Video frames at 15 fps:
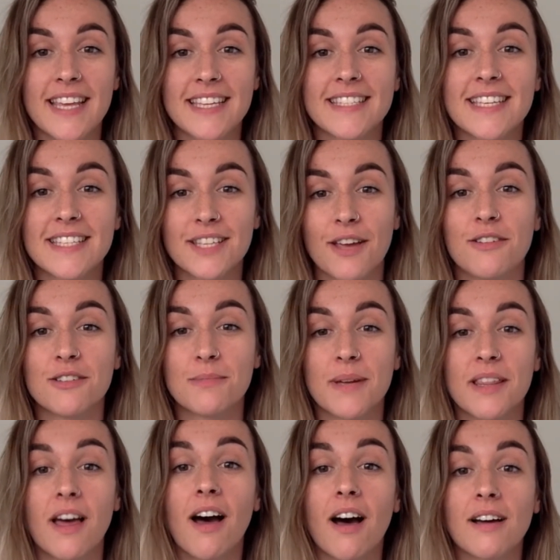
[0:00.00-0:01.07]
this is going to
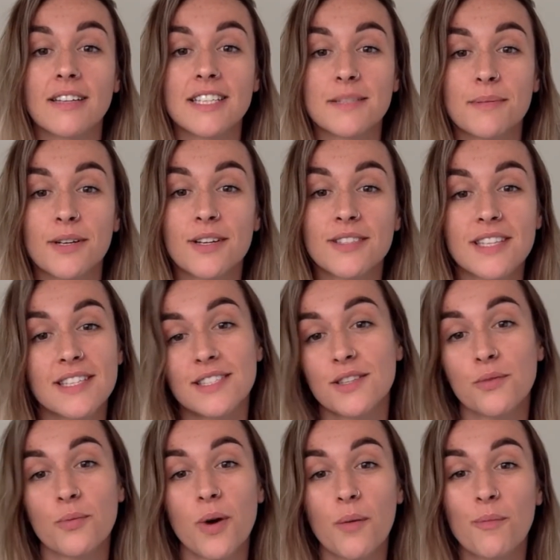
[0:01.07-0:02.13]
be the hardest because it's
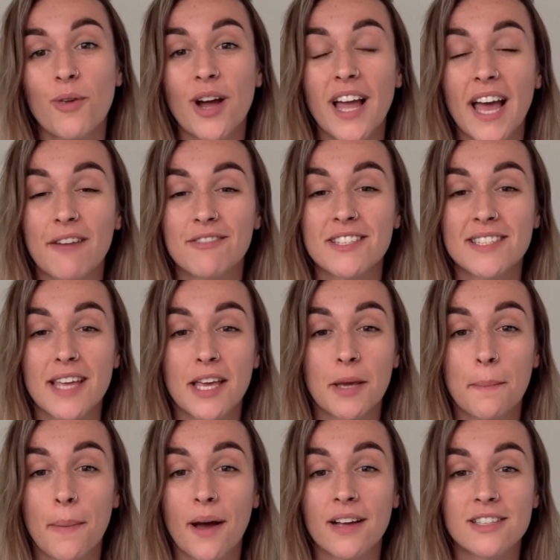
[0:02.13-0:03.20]
the one where I have to say
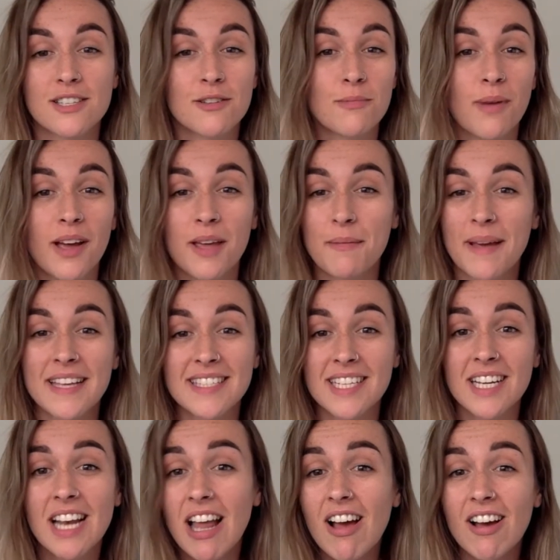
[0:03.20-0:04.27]
goodbye to my
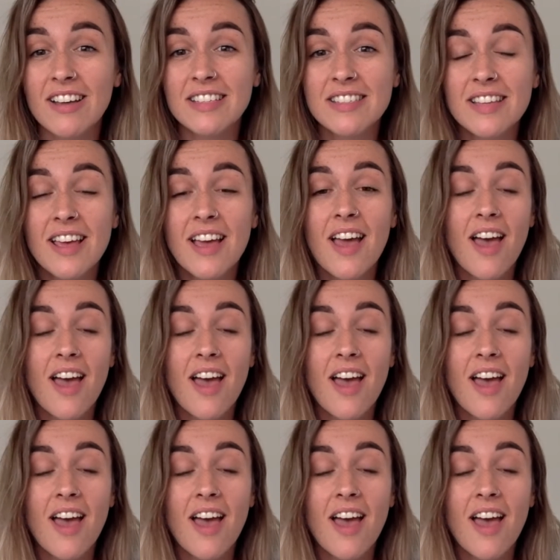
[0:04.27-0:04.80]
amazing class.